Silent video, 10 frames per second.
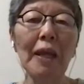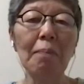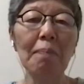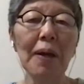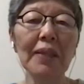
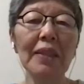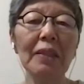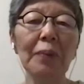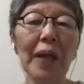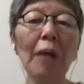but
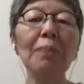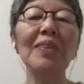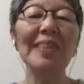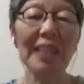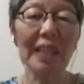we have to
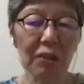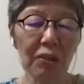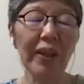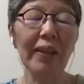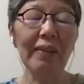seek
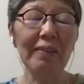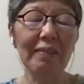together